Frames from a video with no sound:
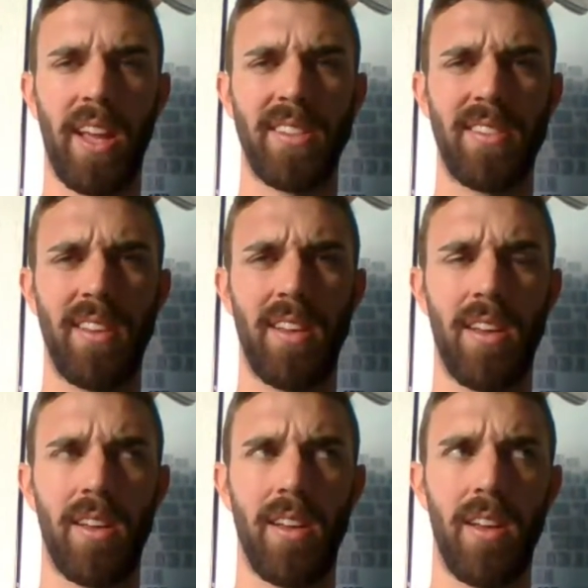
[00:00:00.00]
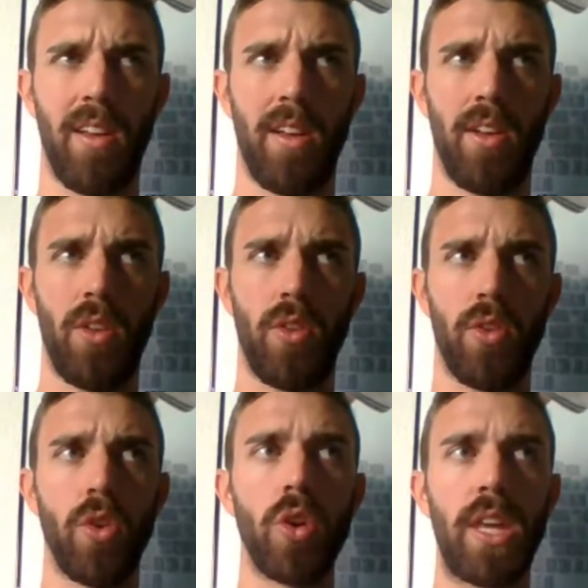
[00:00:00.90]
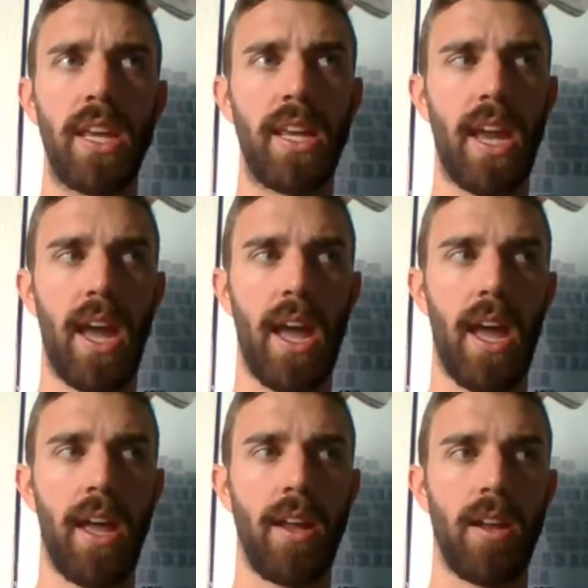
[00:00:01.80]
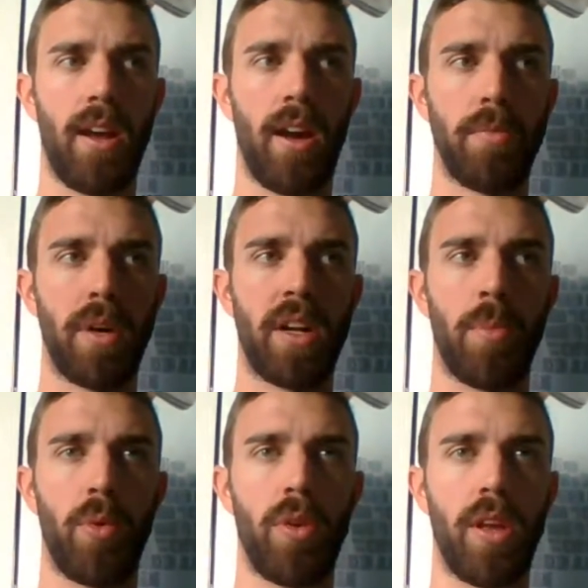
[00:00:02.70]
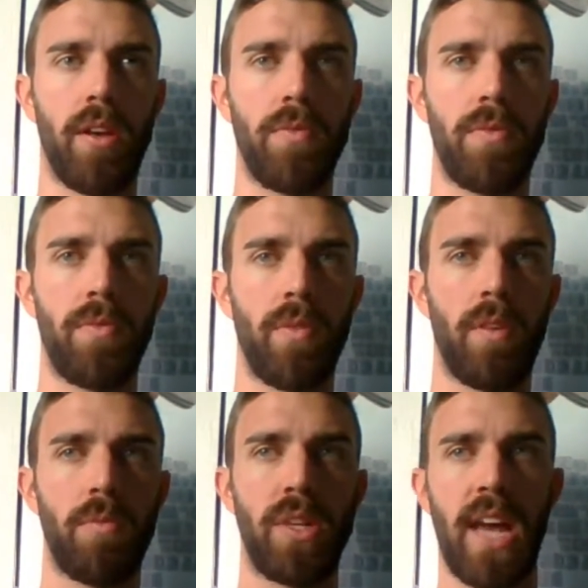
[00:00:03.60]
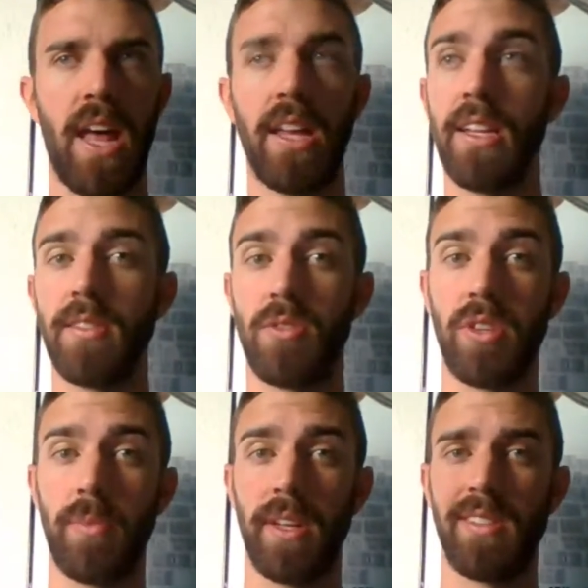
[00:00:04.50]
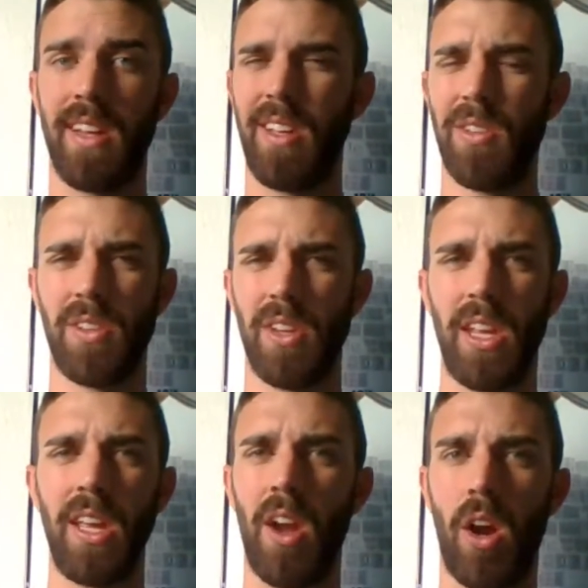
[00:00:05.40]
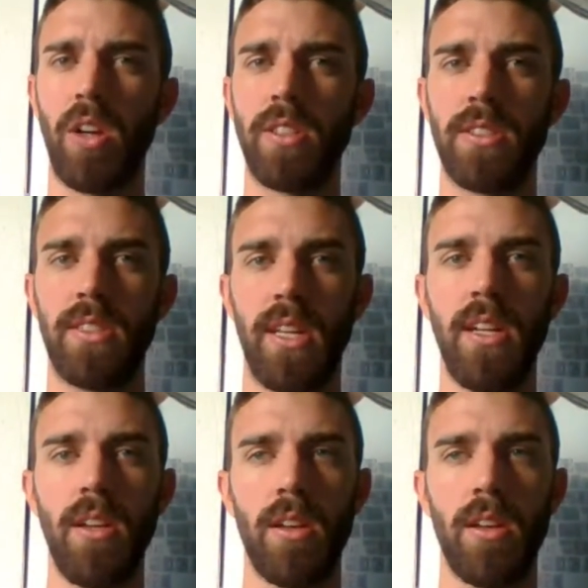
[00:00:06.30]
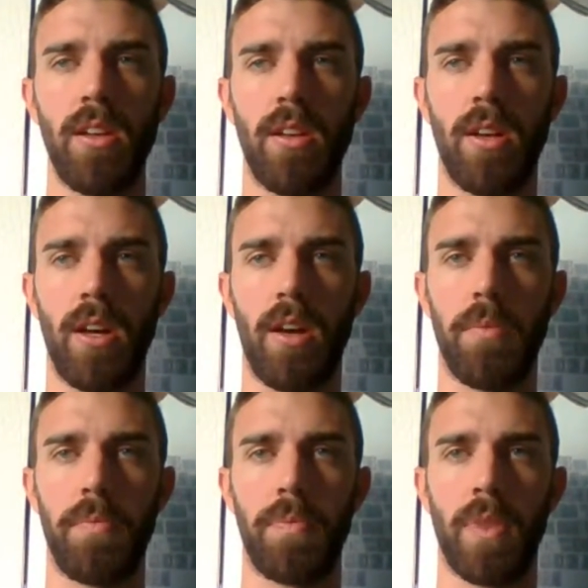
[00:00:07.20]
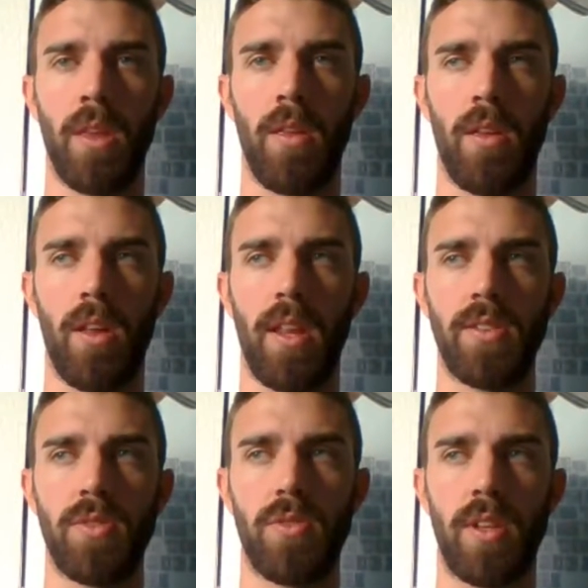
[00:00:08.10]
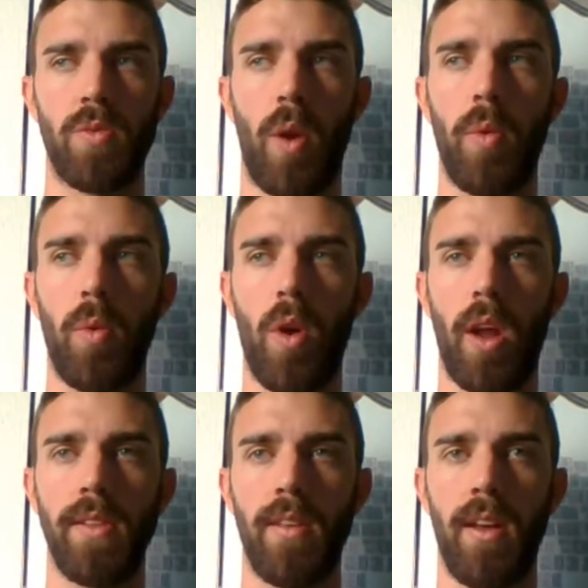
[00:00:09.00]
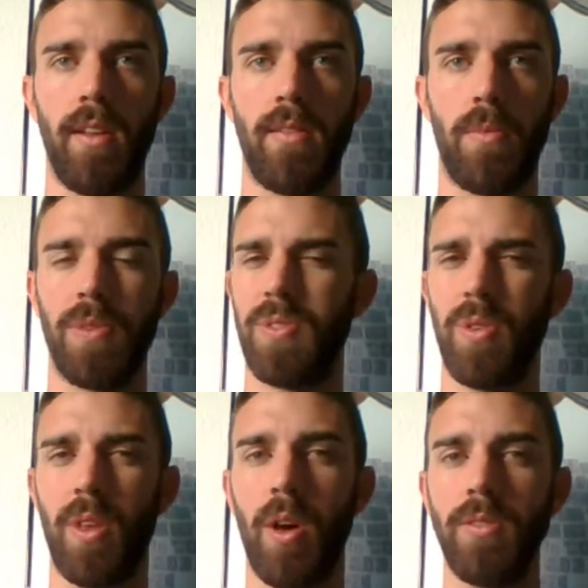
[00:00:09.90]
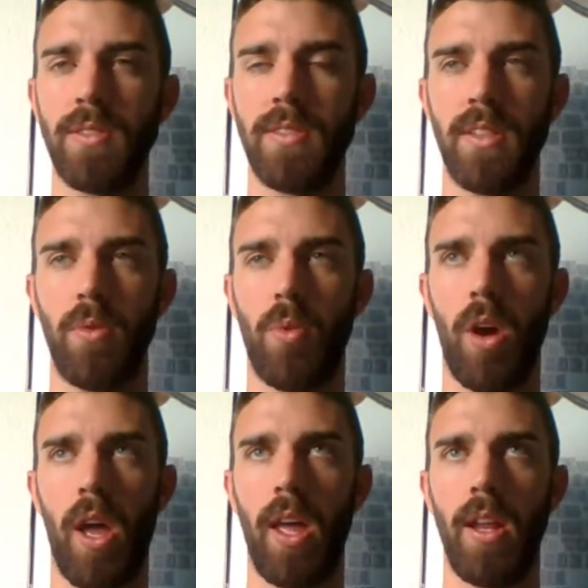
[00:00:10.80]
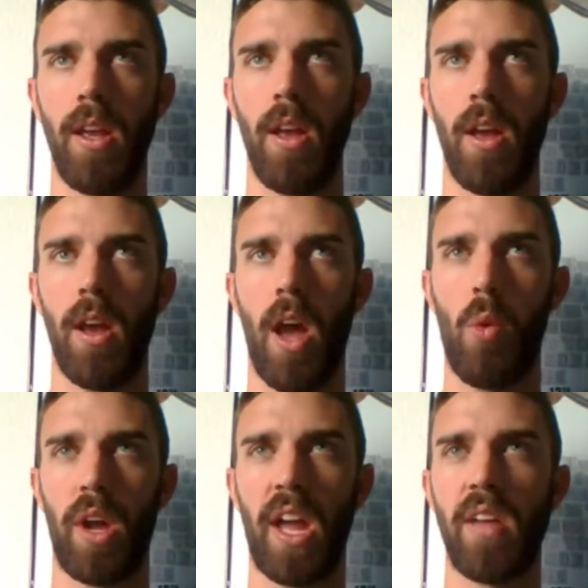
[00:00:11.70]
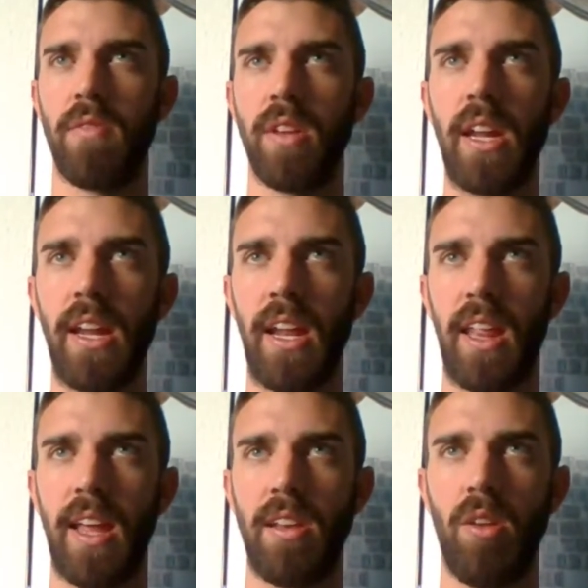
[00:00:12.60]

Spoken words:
looking at a couple of modalities and treatments that usually aren't seen, and that's why we wanted to pursue those and see what kind of validity they do have, such as like